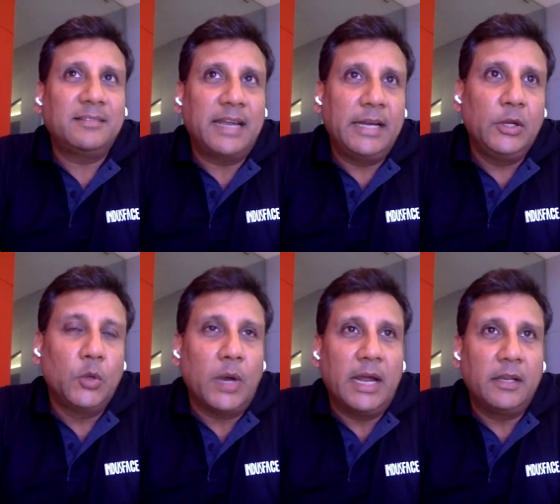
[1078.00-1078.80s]
as I said,
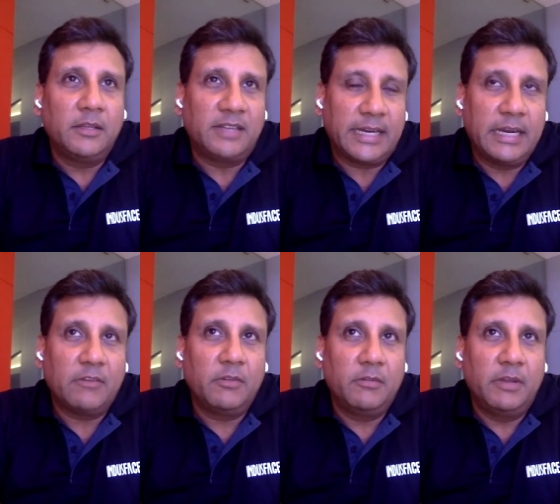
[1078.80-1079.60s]

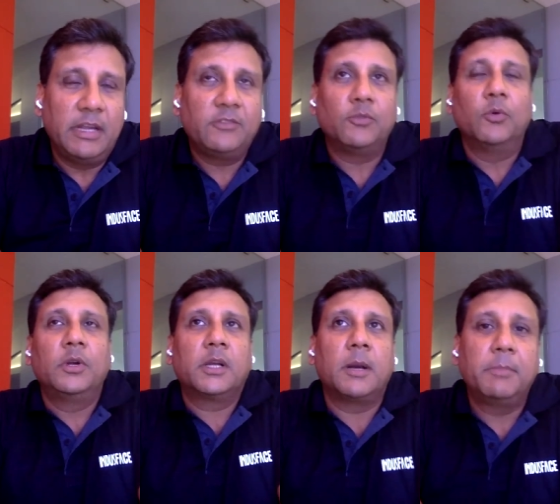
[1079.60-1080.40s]
when I
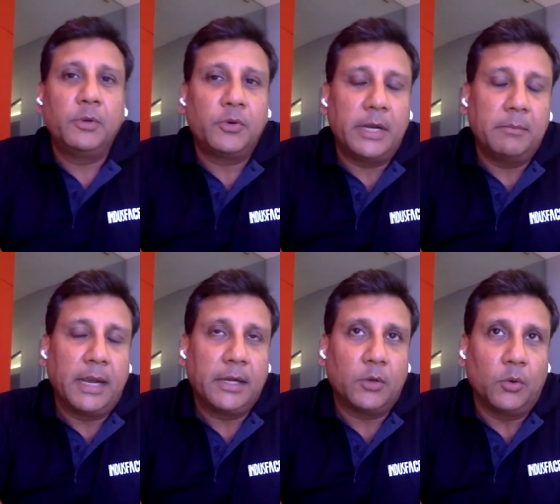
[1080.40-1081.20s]
sold the company to
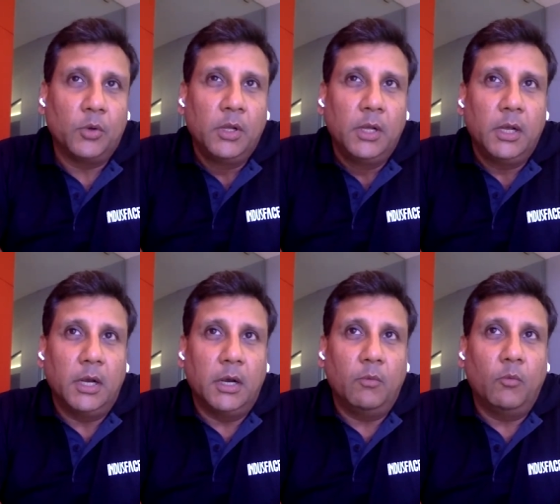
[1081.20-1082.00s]
TrendMicro,
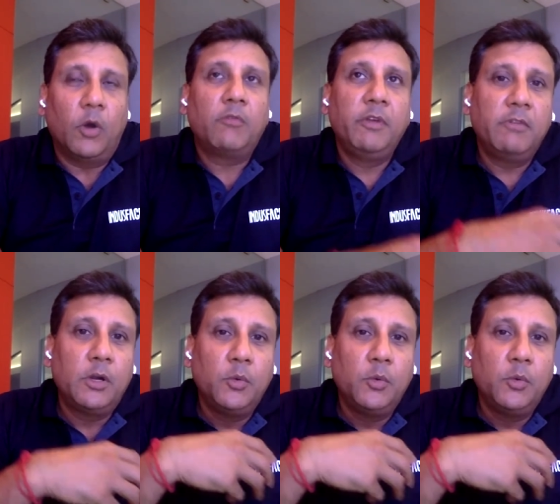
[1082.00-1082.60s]
what